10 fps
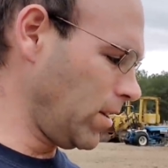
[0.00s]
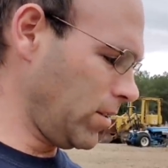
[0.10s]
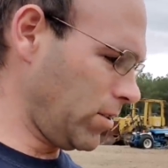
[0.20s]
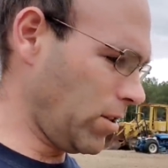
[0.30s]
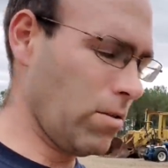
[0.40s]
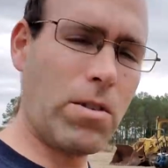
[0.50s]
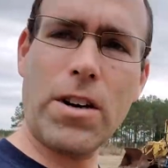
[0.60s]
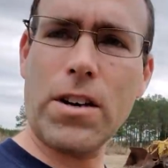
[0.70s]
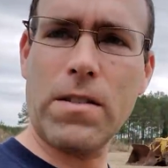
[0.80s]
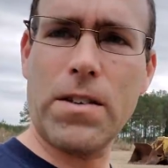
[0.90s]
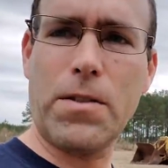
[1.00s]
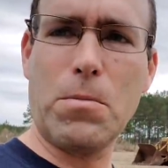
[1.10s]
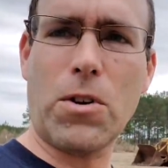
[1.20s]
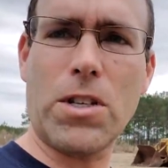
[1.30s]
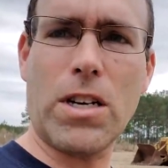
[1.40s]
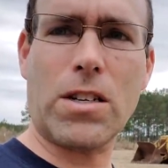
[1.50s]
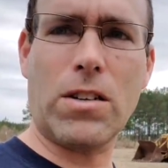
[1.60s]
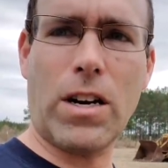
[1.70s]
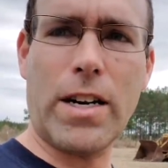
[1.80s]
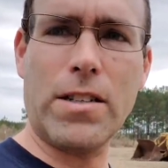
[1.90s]
So we're going to give it a few more test
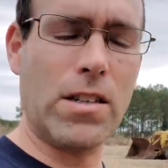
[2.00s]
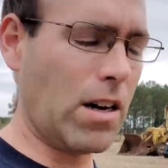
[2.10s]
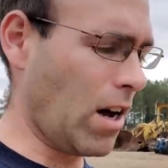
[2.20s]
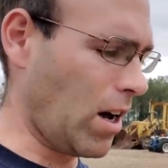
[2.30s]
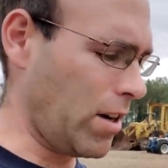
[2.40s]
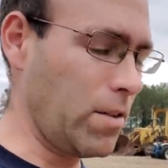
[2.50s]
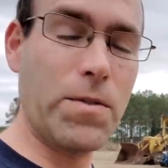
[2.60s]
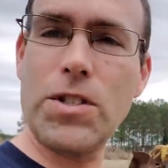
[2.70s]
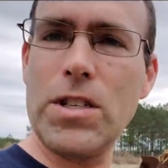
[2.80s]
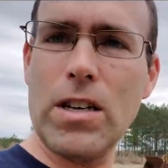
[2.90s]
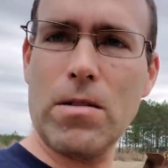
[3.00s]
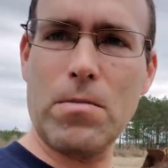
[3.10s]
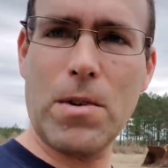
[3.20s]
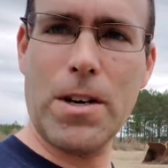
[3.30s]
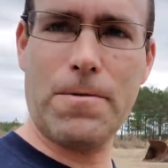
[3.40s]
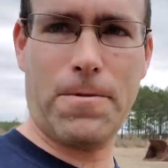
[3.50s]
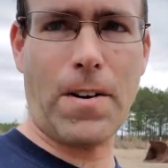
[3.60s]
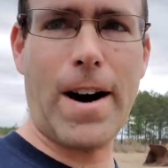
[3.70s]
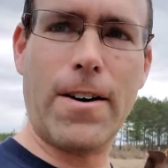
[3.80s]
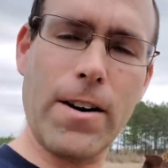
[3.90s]
glides. Uh, you've seen it, me
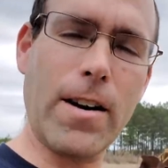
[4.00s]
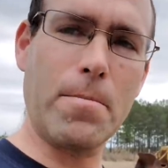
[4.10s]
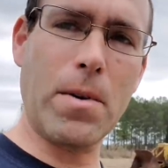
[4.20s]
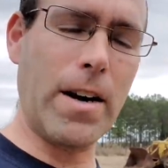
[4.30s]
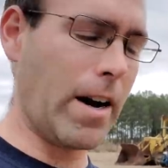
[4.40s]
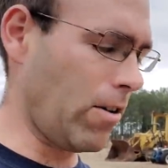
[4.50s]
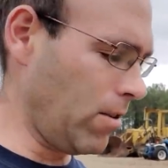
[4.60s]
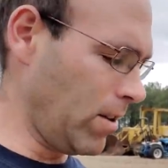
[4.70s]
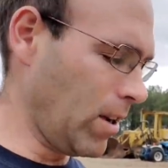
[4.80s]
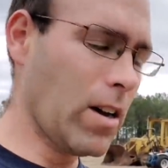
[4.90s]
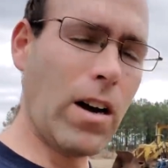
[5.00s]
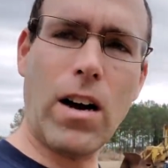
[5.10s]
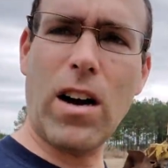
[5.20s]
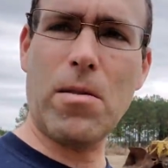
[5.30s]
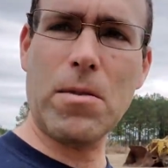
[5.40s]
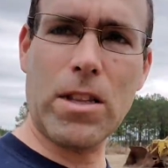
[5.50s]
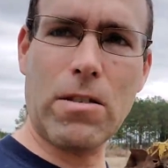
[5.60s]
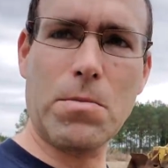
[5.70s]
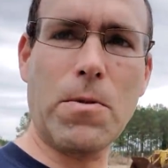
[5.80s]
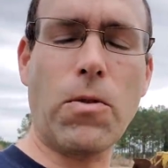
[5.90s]
fire it up by now, um, and that
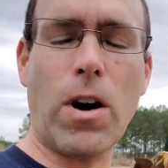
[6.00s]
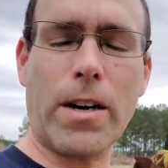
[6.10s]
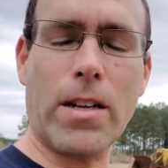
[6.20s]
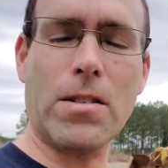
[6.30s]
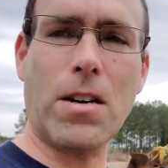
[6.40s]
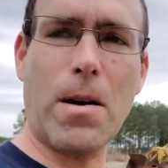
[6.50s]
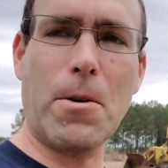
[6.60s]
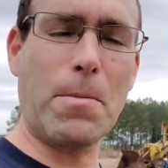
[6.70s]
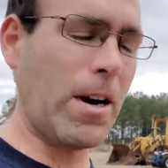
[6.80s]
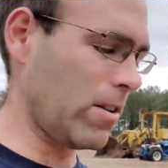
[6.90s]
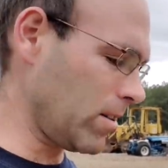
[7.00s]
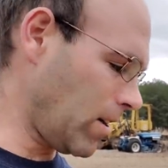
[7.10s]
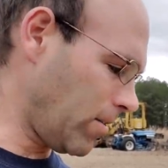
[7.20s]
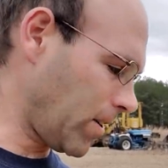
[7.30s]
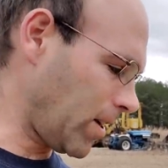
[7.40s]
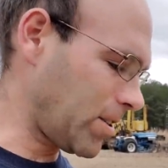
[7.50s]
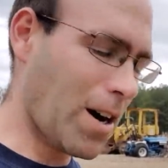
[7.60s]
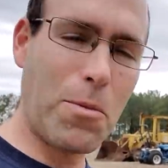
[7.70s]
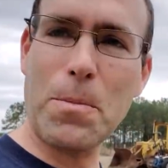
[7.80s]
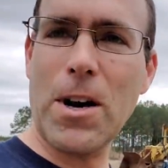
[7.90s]
was before I got the timer mounted. Now I've got a
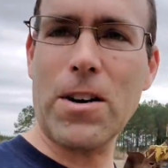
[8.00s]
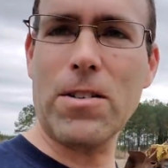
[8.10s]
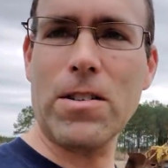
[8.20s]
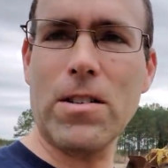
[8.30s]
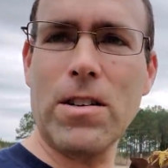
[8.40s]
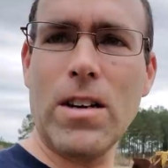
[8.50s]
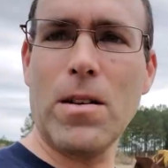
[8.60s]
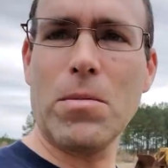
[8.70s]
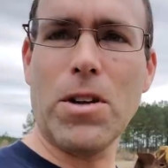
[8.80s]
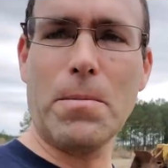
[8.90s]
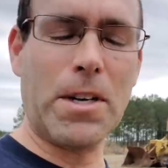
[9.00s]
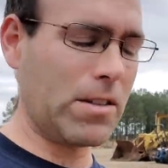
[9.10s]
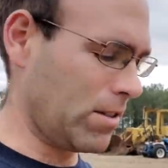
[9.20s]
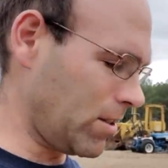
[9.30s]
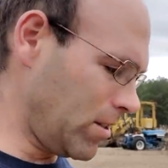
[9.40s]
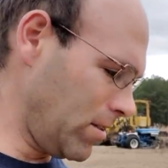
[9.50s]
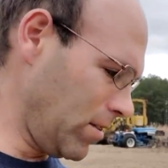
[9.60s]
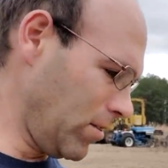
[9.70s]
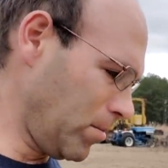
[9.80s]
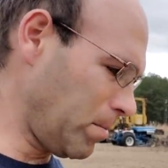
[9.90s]
timer mounted, plumbing's a
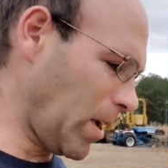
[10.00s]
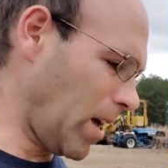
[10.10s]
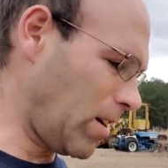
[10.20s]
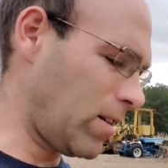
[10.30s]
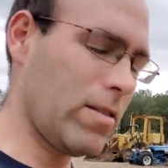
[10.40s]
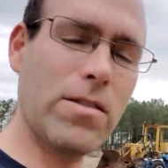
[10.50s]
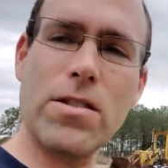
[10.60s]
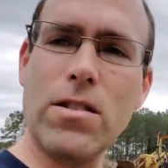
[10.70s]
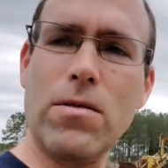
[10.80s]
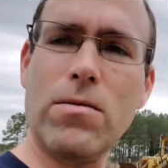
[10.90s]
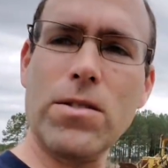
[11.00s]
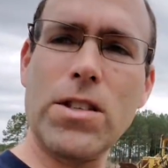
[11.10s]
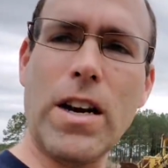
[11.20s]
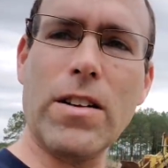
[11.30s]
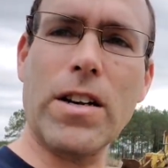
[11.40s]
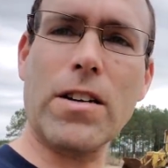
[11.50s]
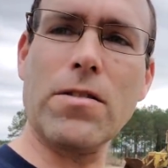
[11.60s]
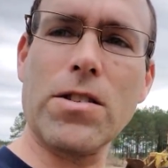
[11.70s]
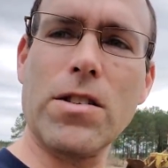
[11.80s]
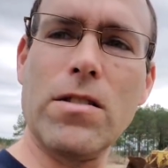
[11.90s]
little bit better, so we'll see how that
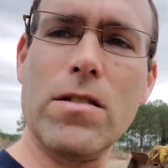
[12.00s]
goes.